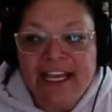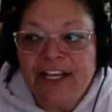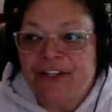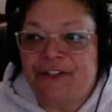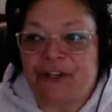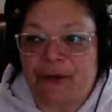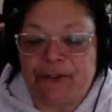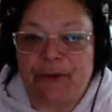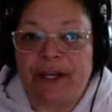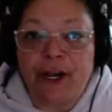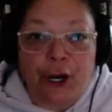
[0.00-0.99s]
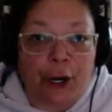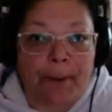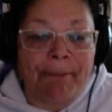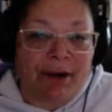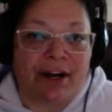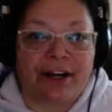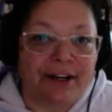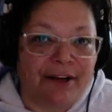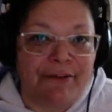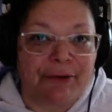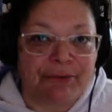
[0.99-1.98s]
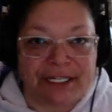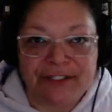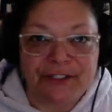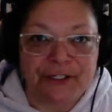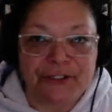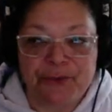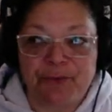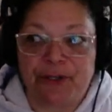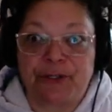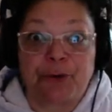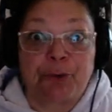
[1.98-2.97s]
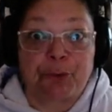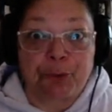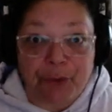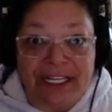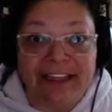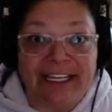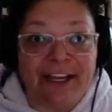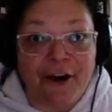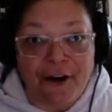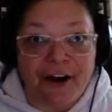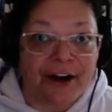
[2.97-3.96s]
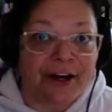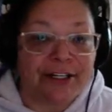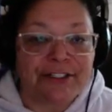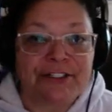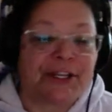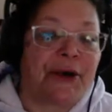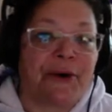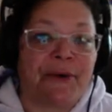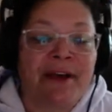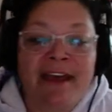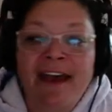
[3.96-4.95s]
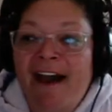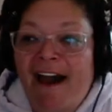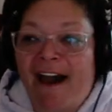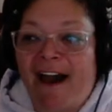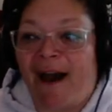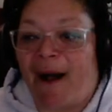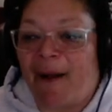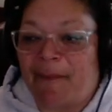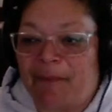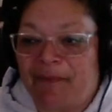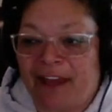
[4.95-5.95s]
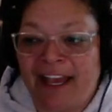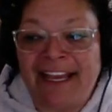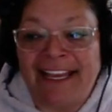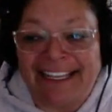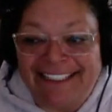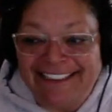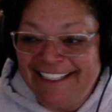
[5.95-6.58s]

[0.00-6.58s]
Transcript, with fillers: So, doing her part of the research was really hard. So, um, I,